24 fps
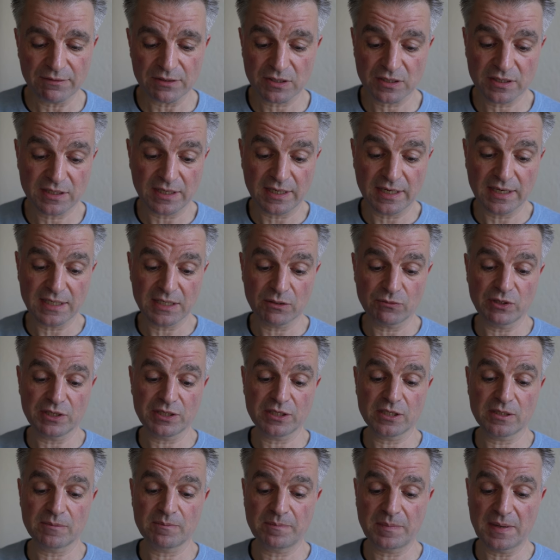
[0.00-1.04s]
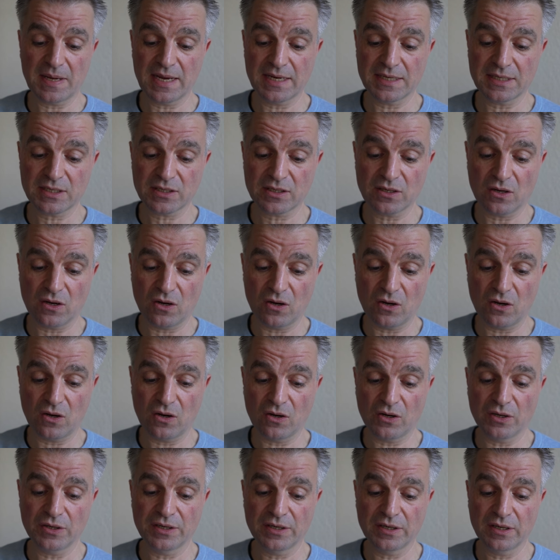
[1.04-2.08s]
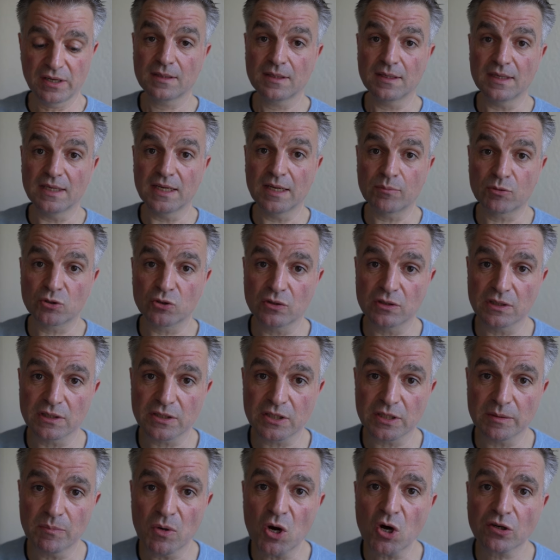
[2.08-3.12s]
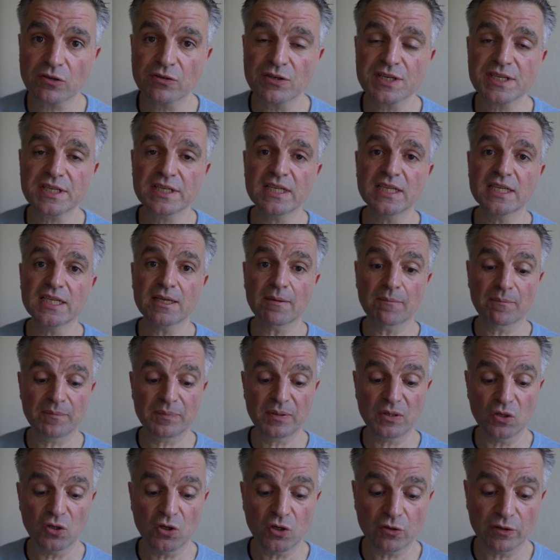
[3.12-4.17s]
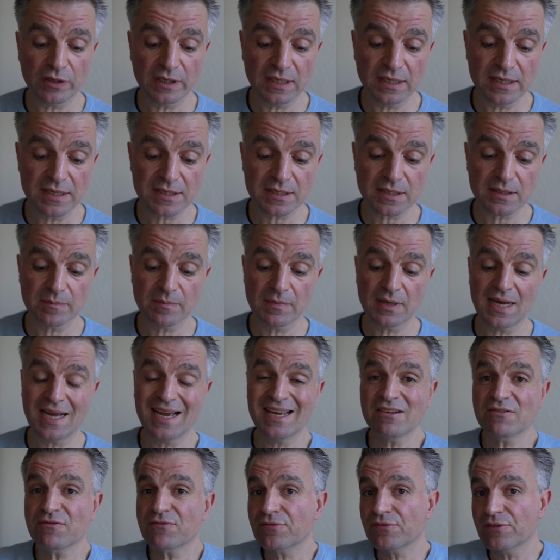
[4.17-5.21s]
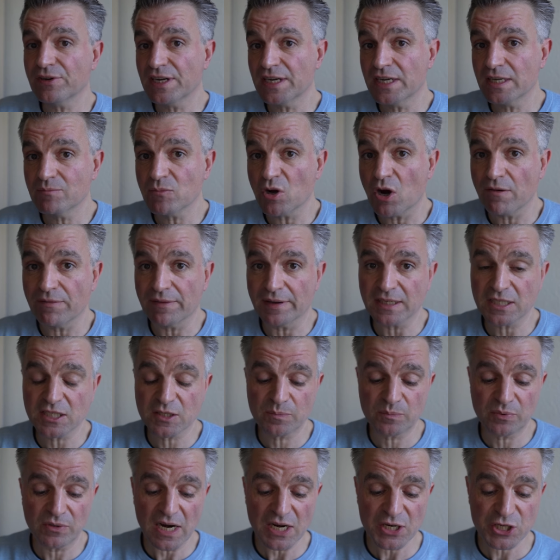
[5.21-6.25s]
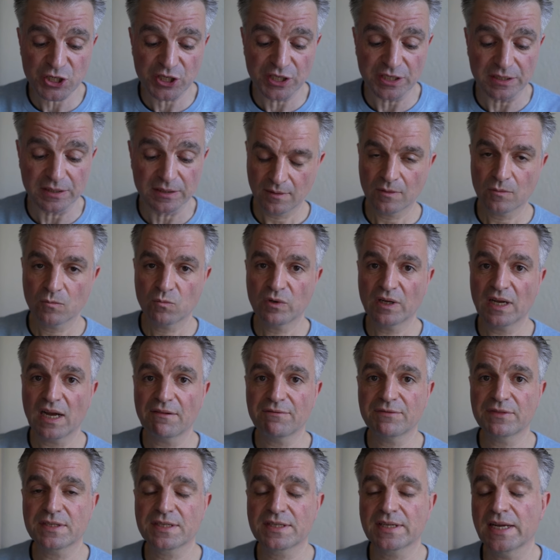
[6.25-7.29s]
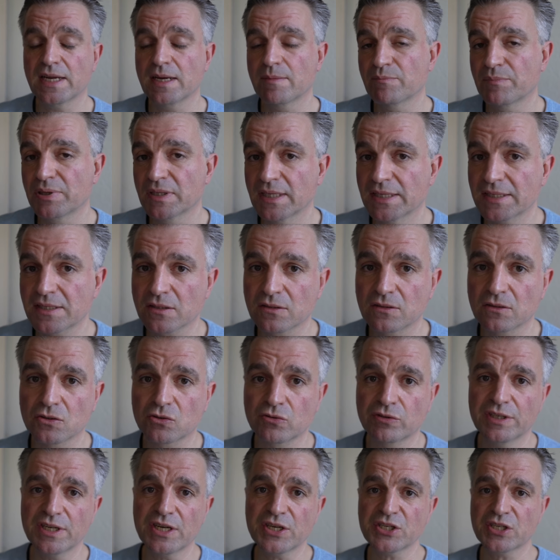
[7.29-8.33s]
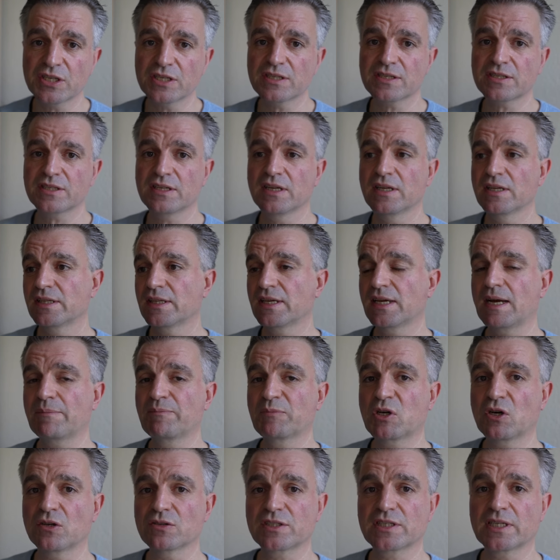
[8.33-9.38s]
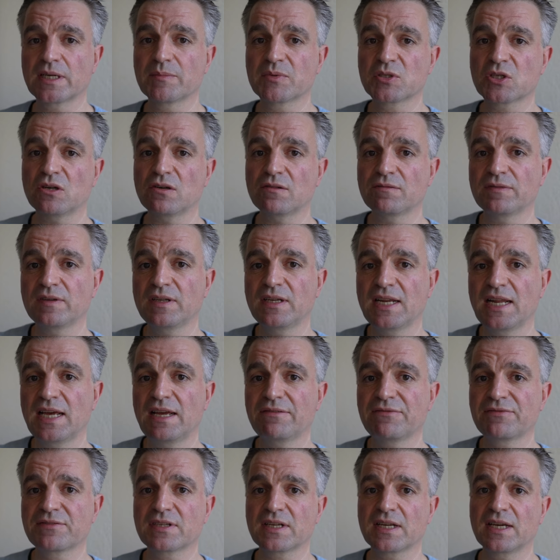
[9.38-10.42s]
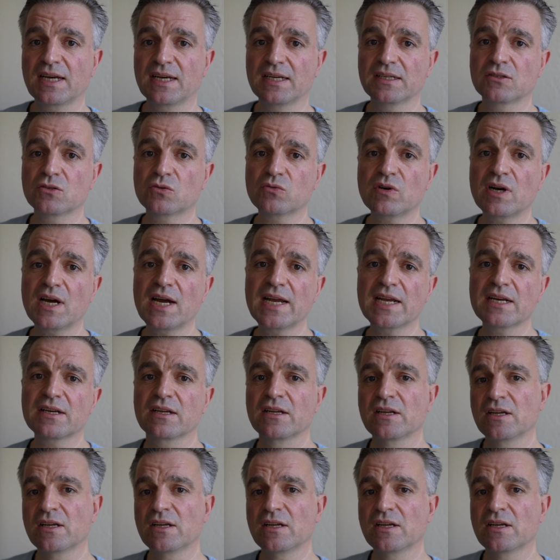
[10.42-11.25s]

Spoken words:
a society which is based on liberal democracy, pluralism, and freedom of expression. We have the same political traditions, the concept of left and right,